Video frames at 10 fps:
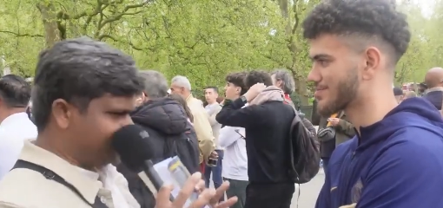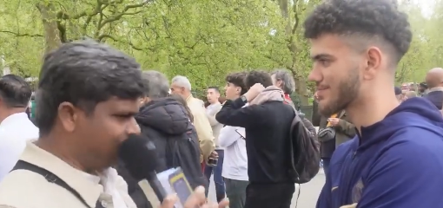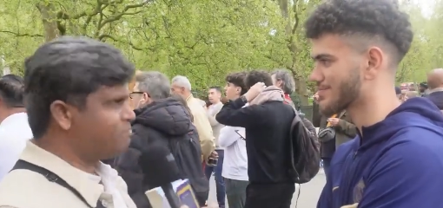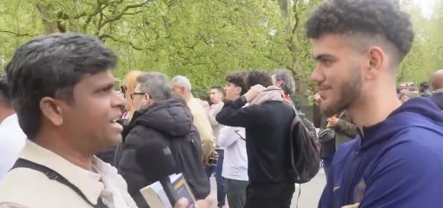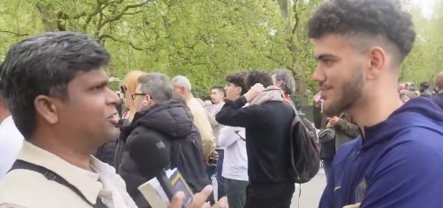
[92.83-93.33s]

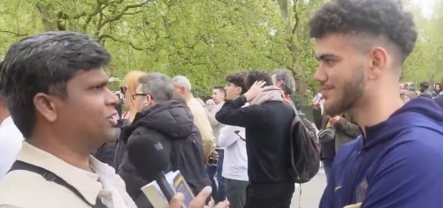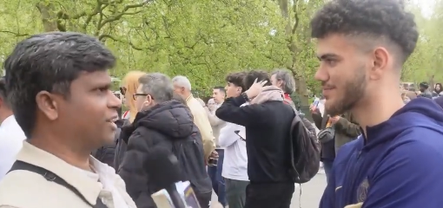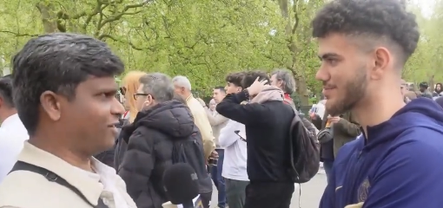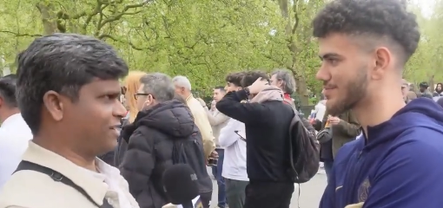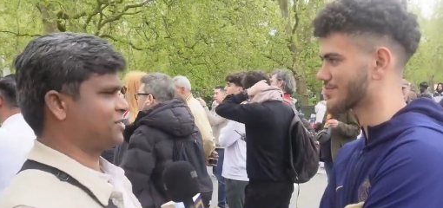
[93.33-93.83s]
Speaker 1: get back to the
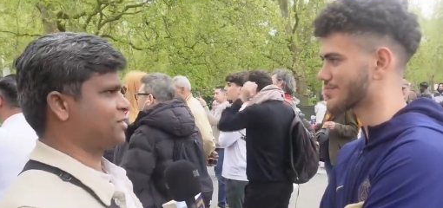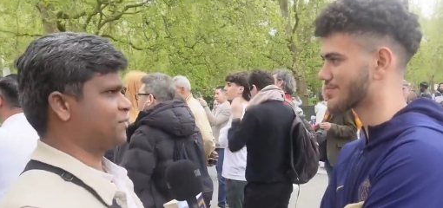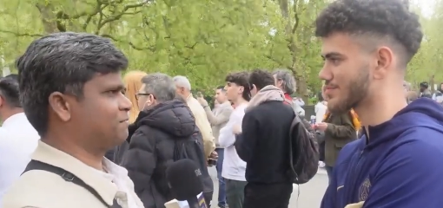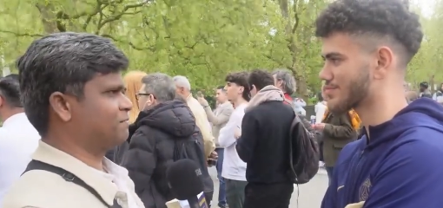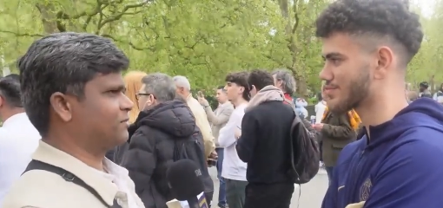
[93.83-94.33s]

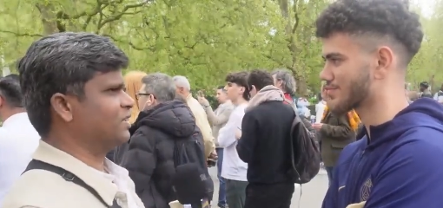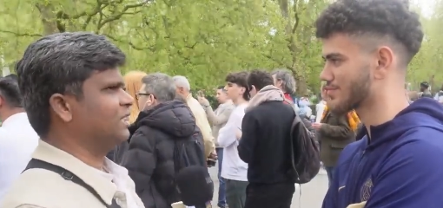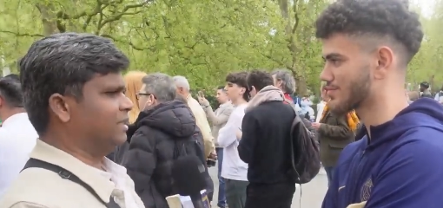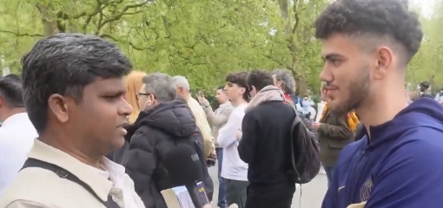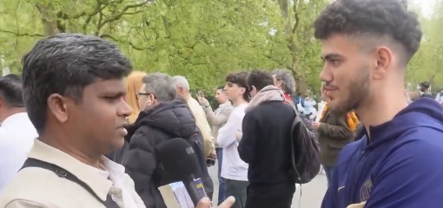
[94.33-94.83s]
crux.
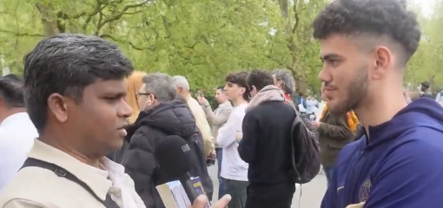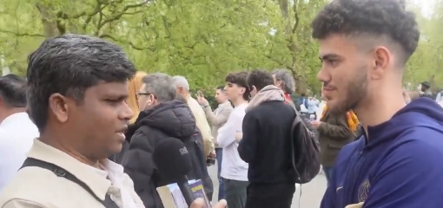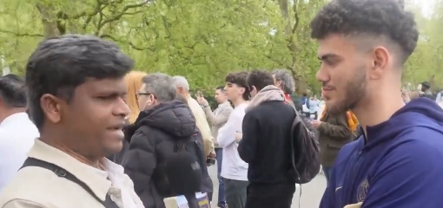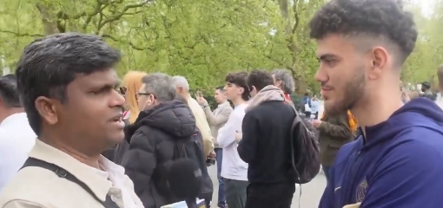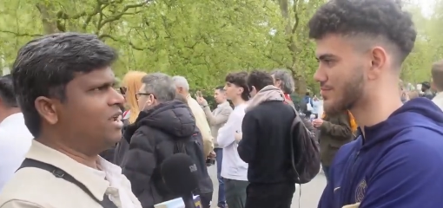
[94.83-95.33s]
So
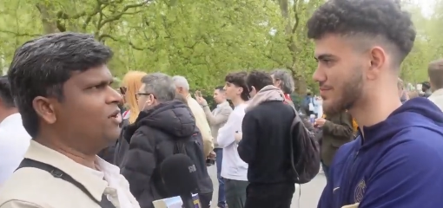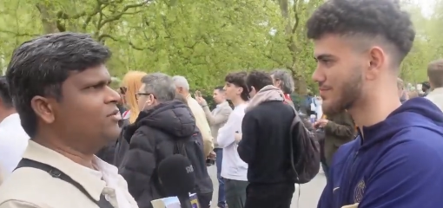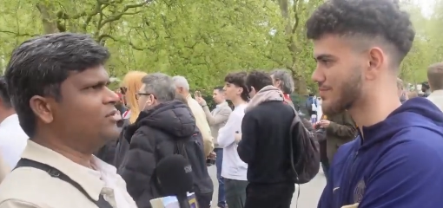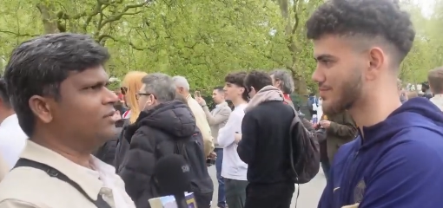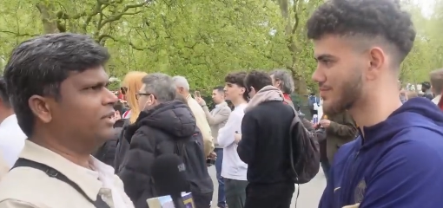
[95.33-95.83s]
right now
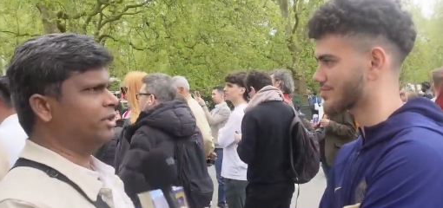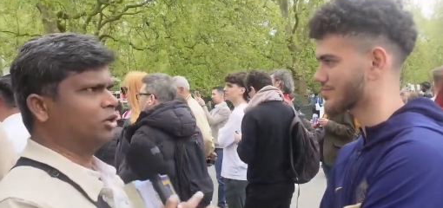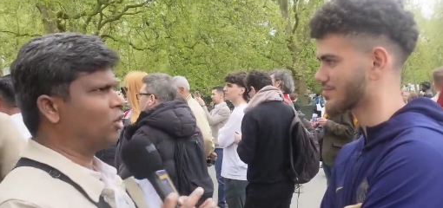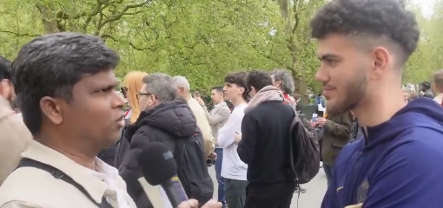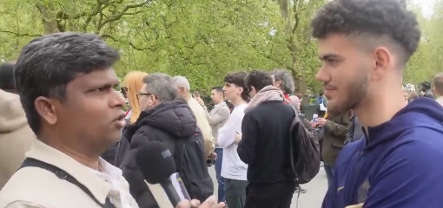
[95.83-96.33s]
you
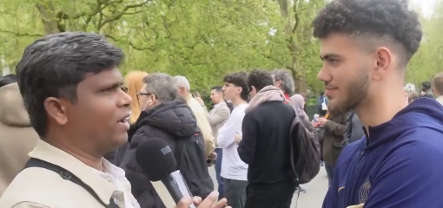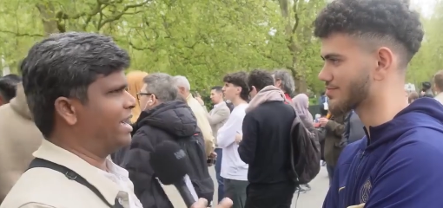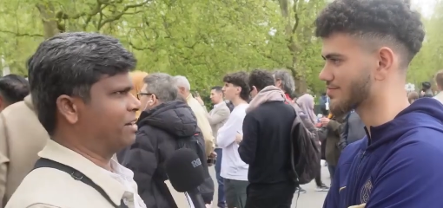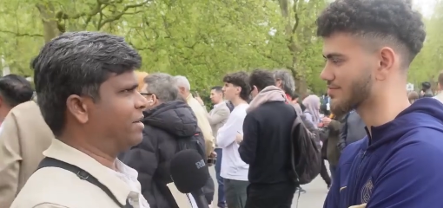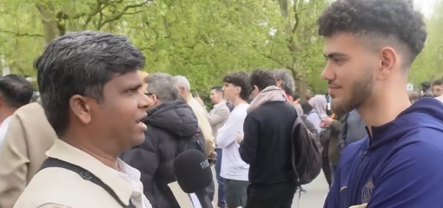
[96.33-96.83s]
don't know
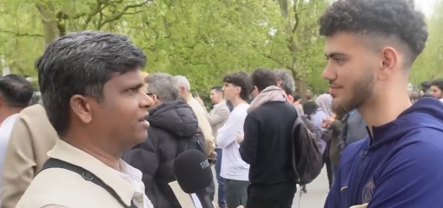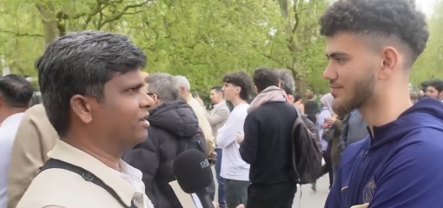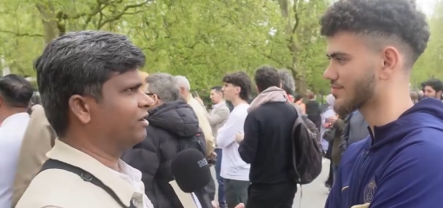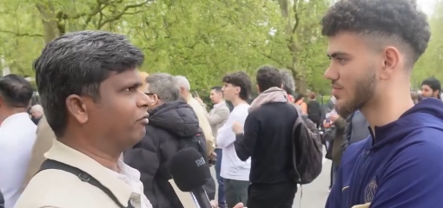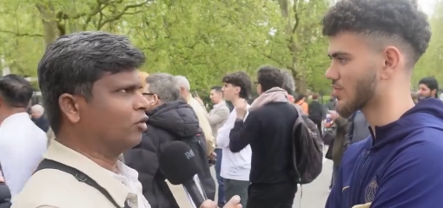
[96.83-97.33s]
Arabic
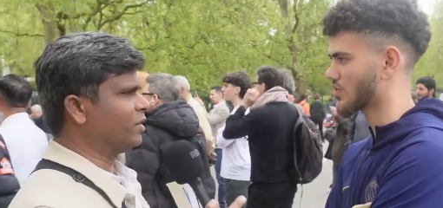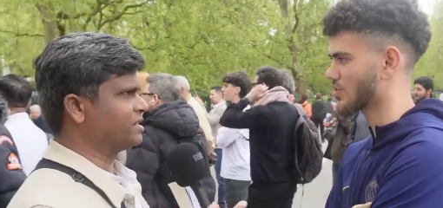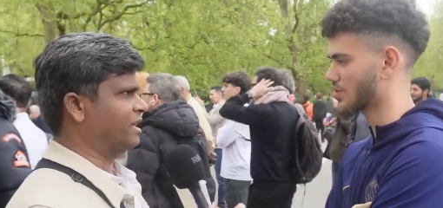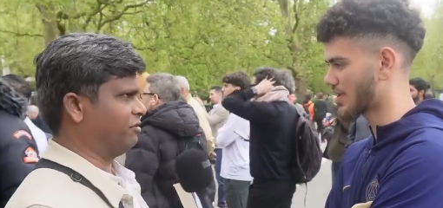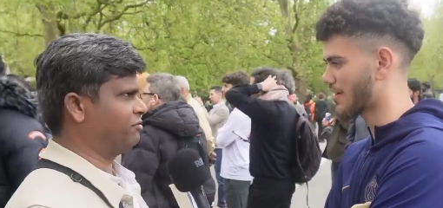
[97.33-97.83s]

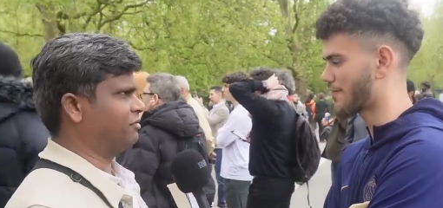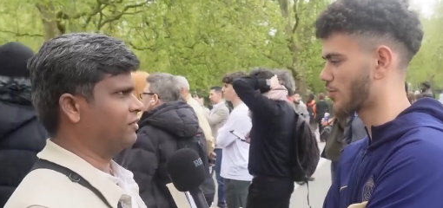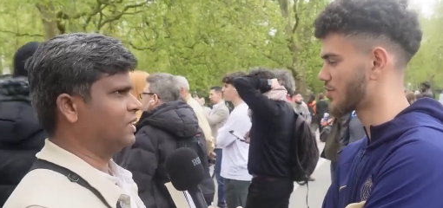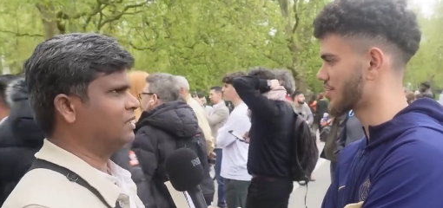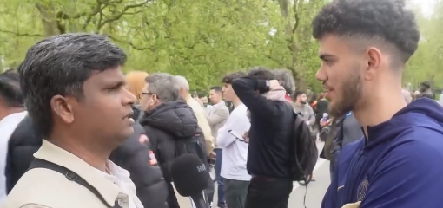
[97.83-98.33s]
fluent enough. Yeah,
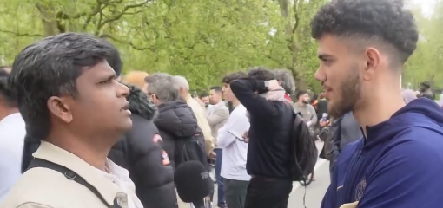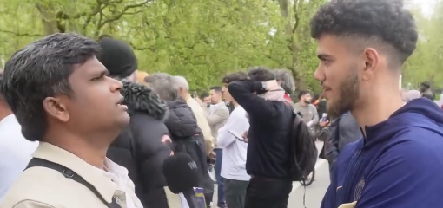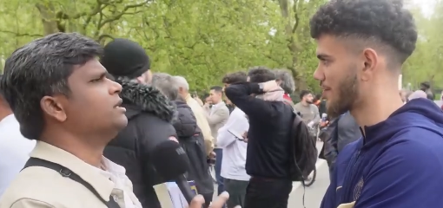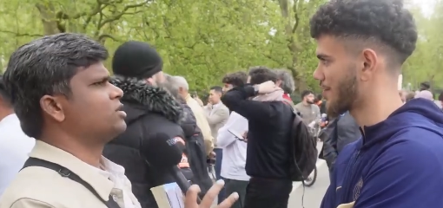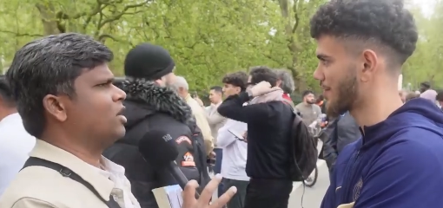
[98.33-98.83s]
fluent
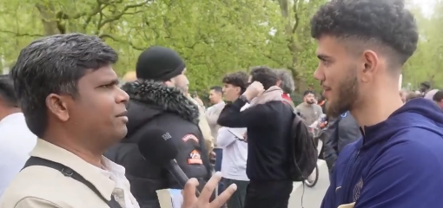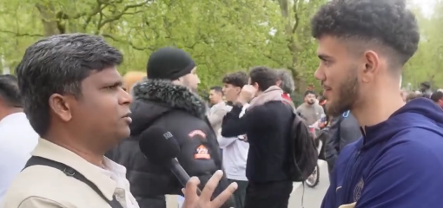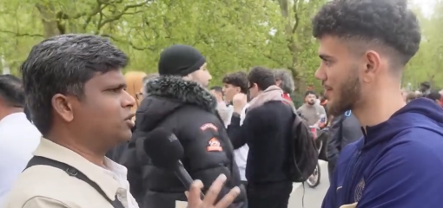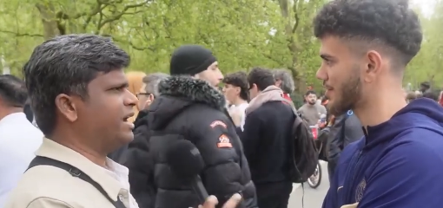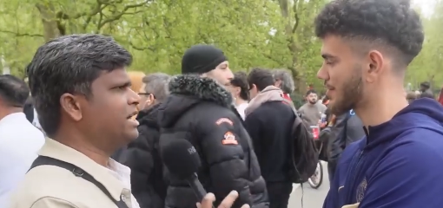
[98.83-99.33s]
enough. So I'm
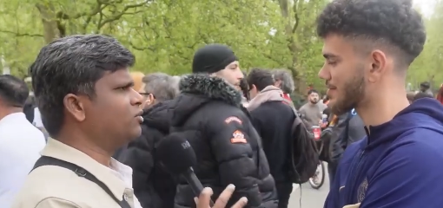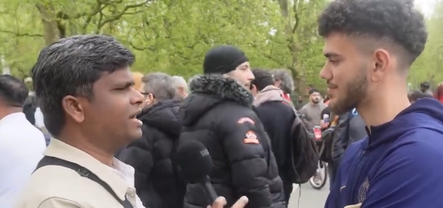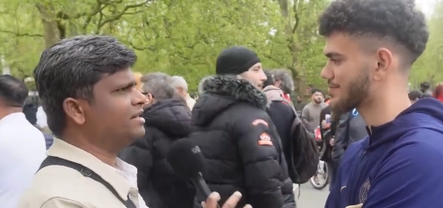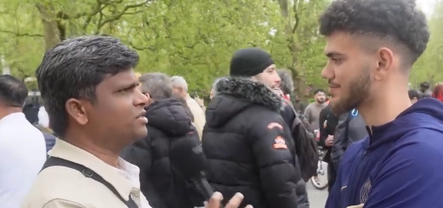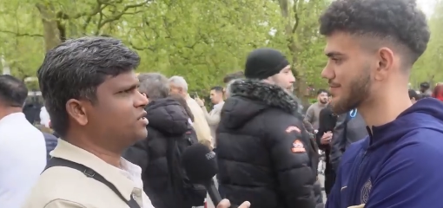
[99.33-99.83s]
trying to
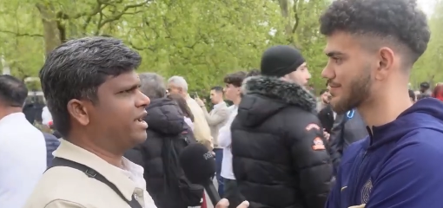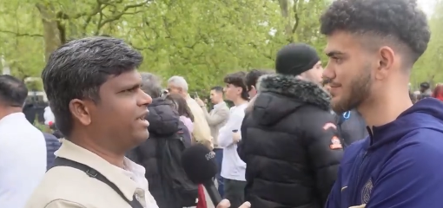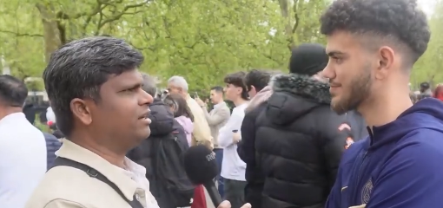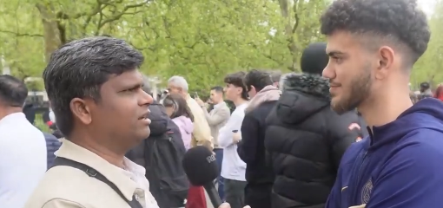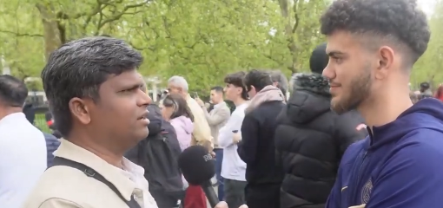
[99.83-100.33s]

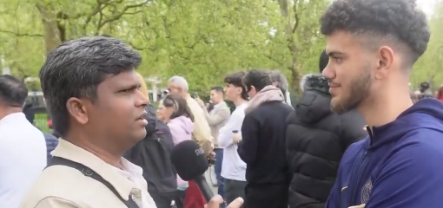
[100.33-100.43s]
understand